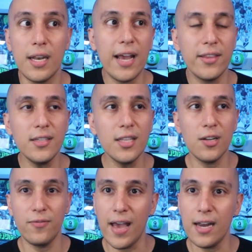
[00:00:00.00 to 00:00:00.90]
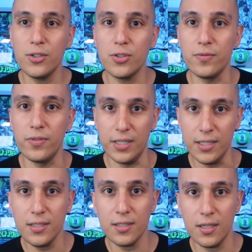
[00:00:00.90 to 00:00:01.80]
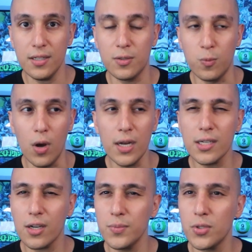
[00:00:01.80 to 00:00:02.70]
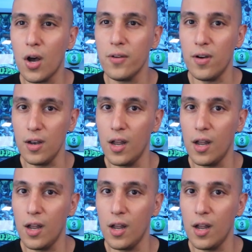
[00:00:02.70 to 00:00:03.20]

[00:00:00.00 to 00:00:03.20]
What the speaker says: Now, I think the advantage of this is one, it comes off a